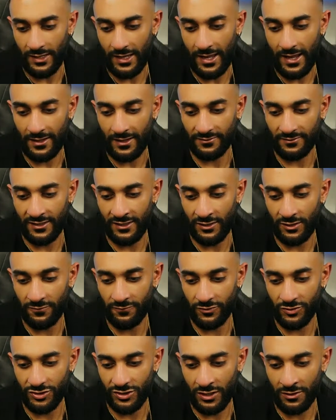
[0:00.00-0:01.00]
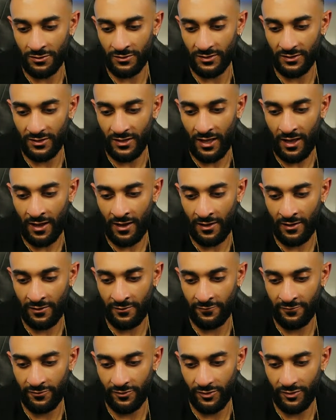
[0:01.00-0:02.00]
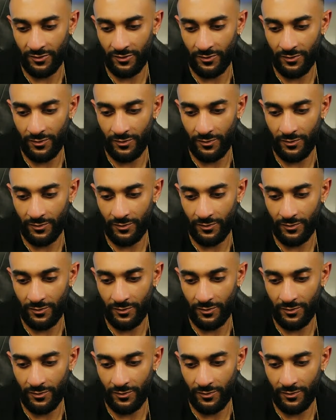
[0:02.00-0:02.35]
Yeah, thank you for sharing the live.